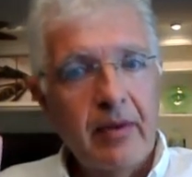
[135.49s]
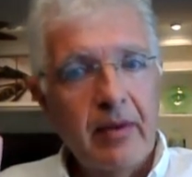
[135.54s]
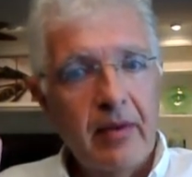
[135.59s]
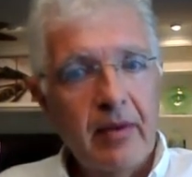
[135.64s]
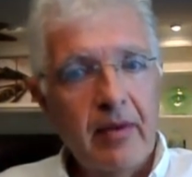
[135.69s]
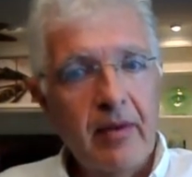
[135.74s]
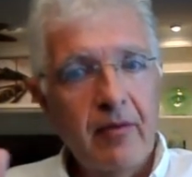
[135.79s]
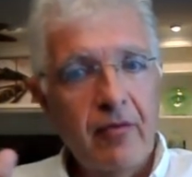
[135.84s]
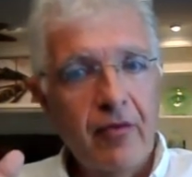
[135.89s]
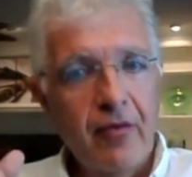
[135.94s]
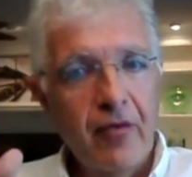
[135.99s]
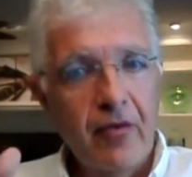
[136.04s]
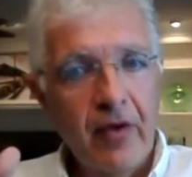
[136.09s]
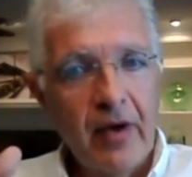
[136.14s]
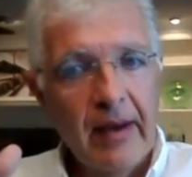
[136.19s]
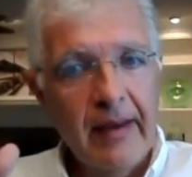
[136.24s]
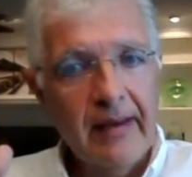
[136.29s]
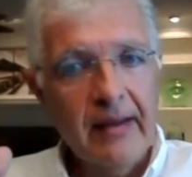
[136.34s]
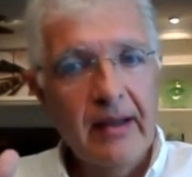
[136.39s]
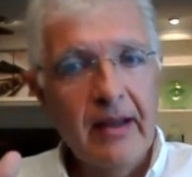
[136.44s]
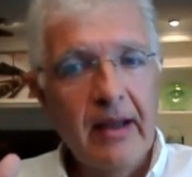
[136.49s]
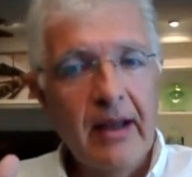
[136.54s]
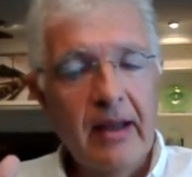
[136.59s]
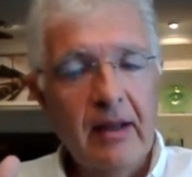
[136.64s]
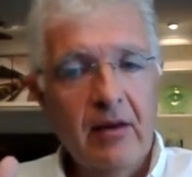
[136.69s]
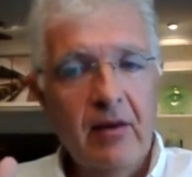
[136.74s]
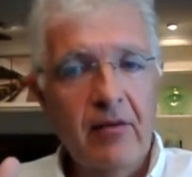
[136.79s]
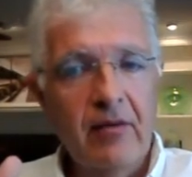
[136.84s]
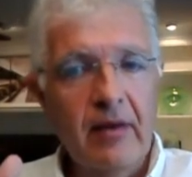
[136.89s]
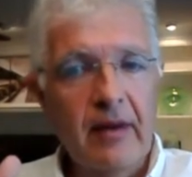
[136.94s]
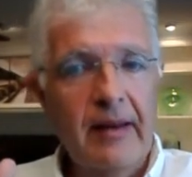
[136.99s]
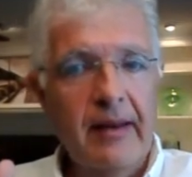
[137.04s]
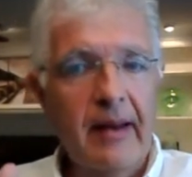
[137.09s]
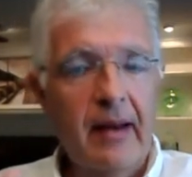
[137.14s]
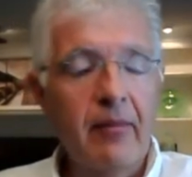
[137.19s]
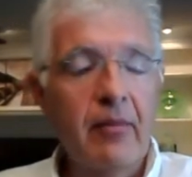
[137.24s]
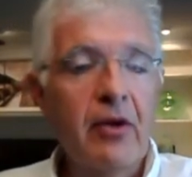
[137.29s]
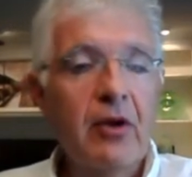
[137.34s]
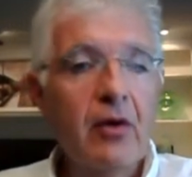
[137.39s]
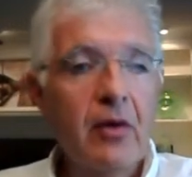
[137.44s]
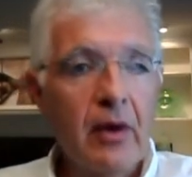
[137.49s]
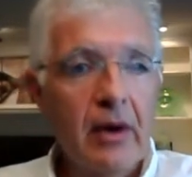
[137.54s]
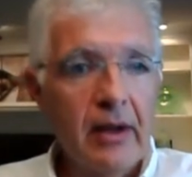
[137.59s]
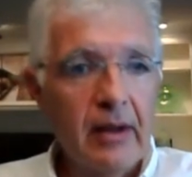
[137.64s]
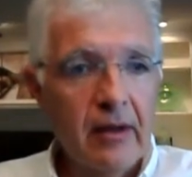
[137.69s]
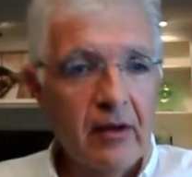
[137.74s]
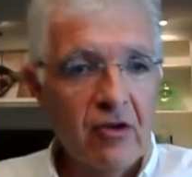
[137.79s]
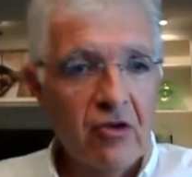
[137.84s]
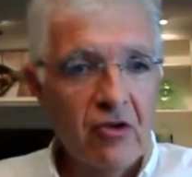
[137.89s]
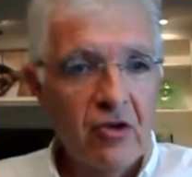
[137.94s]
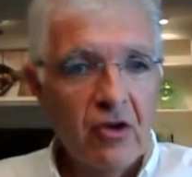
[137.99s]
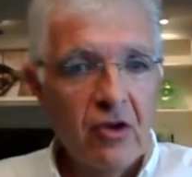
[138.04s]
the free state of the subunits